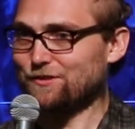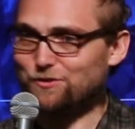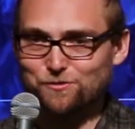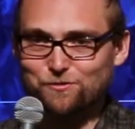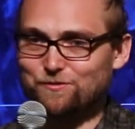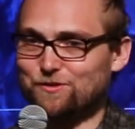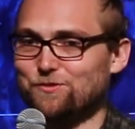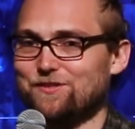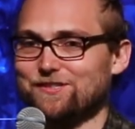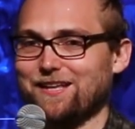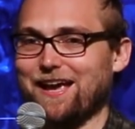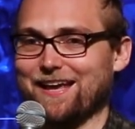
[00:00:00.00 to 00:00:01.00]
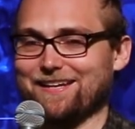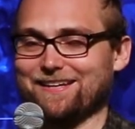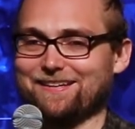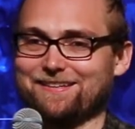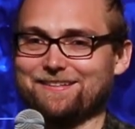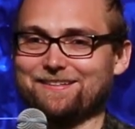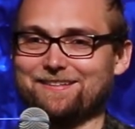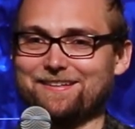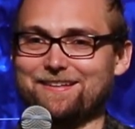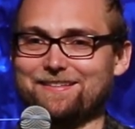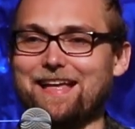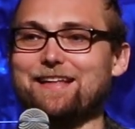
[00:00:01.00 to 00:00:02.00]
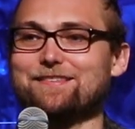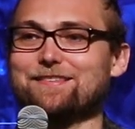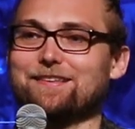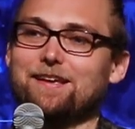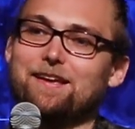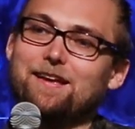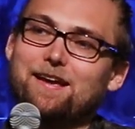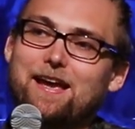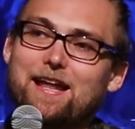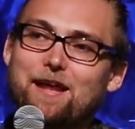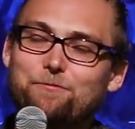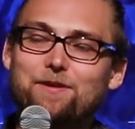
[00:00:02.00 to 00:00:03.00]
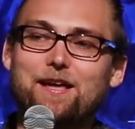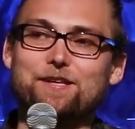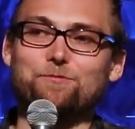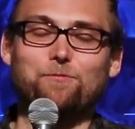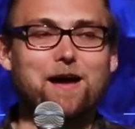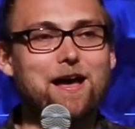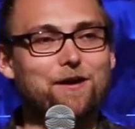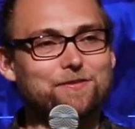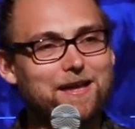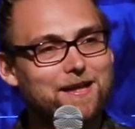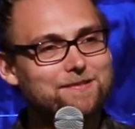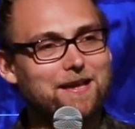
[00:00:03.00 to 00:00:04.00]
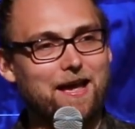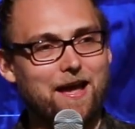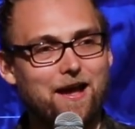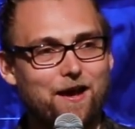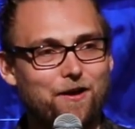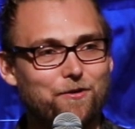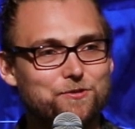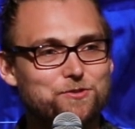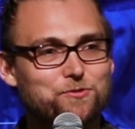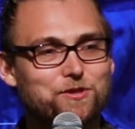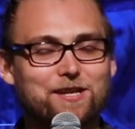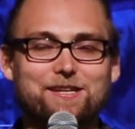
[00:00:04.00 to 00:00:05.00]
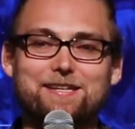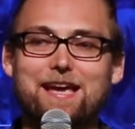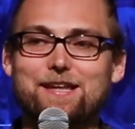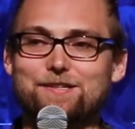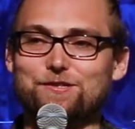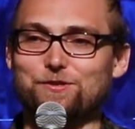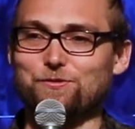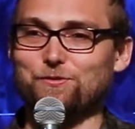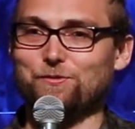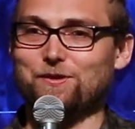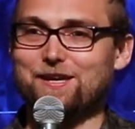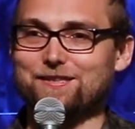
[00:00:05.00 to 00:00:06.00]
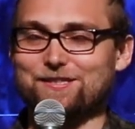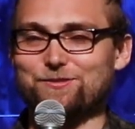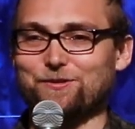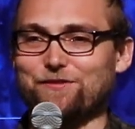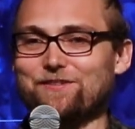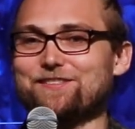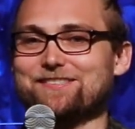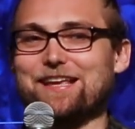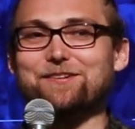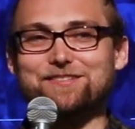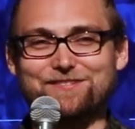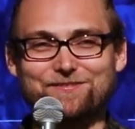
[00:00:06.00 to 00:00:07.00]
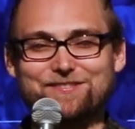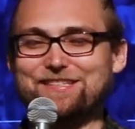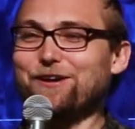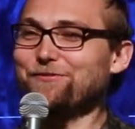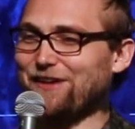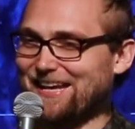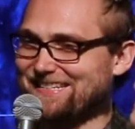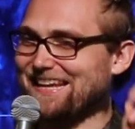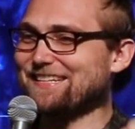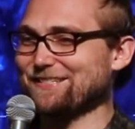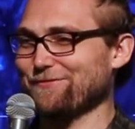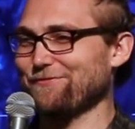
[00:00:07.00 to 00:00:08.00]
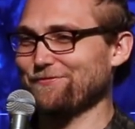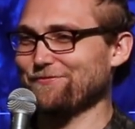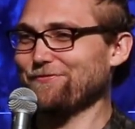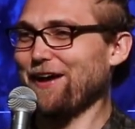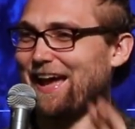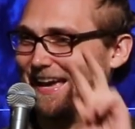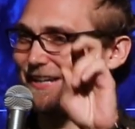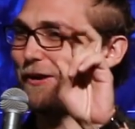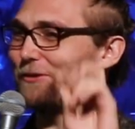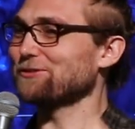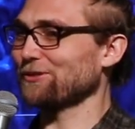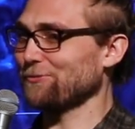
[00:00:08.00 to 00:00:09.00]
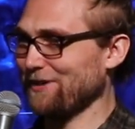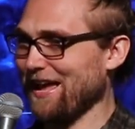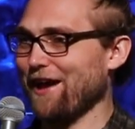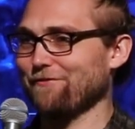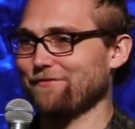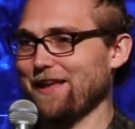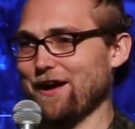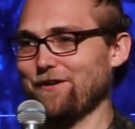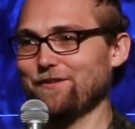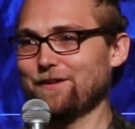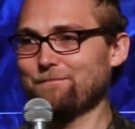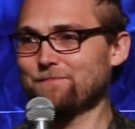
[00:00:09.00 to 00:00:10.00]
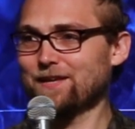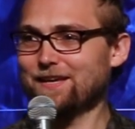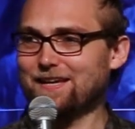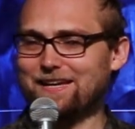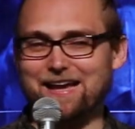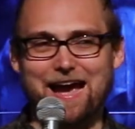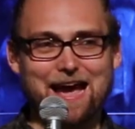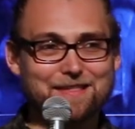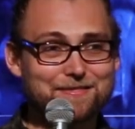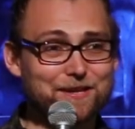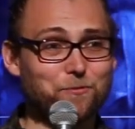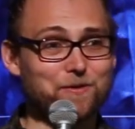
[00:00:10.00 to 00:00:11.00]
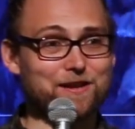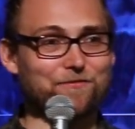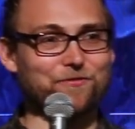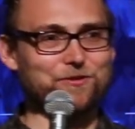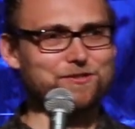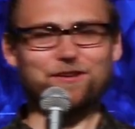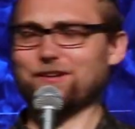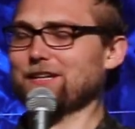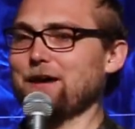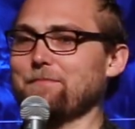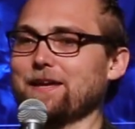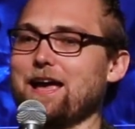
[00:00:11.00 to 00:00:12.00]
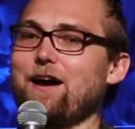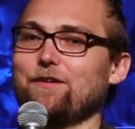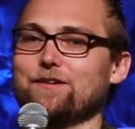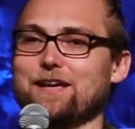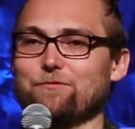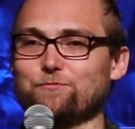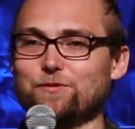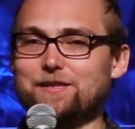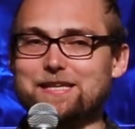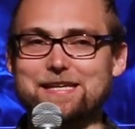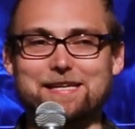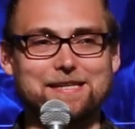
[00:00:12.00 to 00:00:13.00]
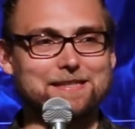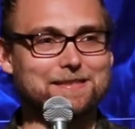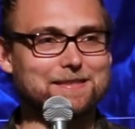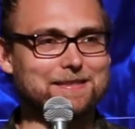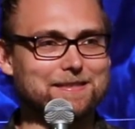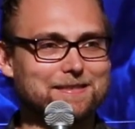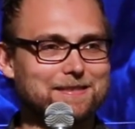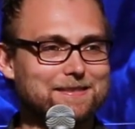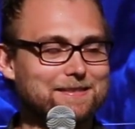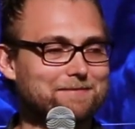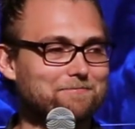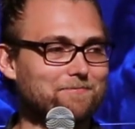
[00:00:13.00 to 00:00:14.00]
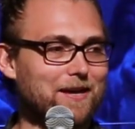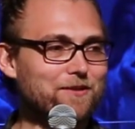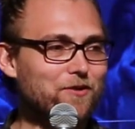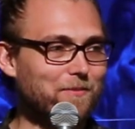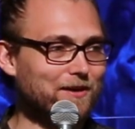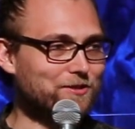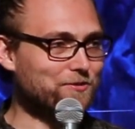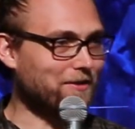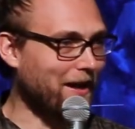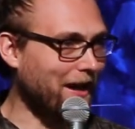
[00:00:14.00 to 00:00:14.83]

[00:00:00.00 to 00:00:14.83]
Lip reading: You decide. And I realized, wow, that's how you can get to the sort of self-identify culture we have now. I think when it first started coming out, it really, I don't know about you